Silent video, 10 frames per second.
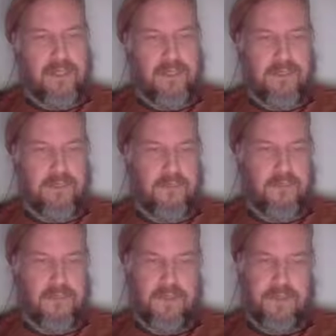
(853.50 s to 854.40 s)
This
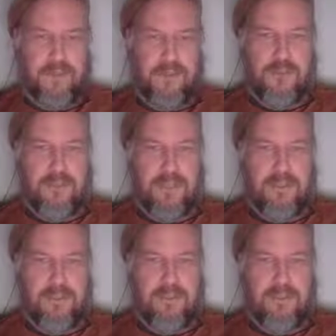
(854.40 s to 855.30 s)
is the
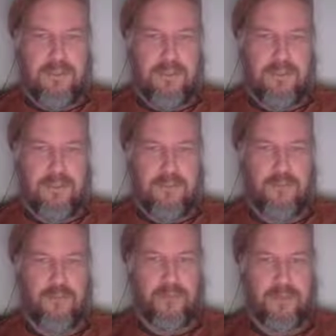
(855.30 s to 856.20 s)
trailer
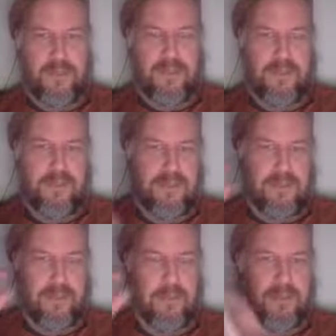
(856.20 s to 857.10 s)
for the
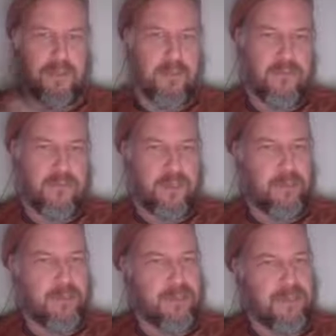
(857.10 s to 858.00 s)
little blurb for the
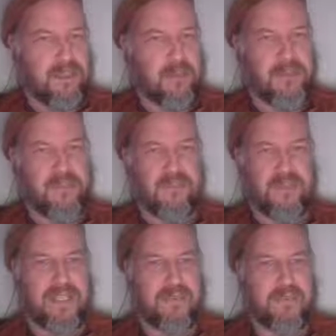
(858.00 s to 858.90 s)
book, A Comprehensive
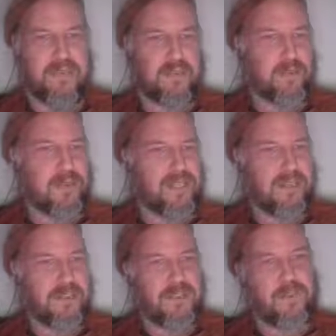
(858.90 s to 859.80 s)
Account of the
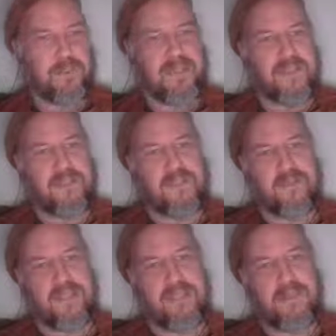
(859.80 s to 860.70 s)
Neurobiological Basis
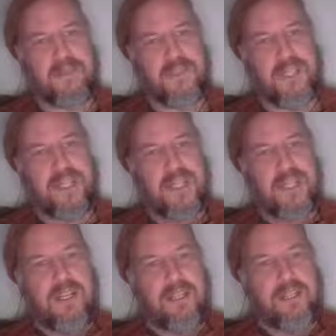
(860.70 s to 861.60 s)
of Language,
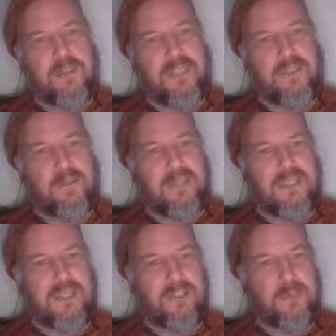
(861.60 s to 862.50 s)
arguing that
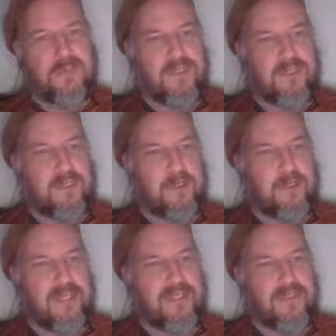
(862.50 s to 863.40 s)
species-specific
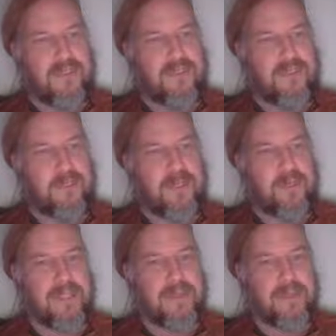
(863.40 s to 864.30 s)
brain differences may
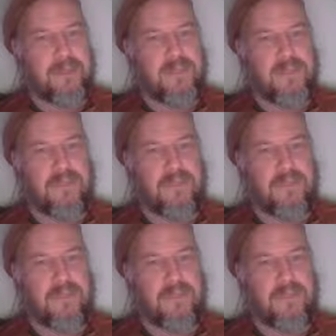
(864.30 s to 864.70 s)
be at the root of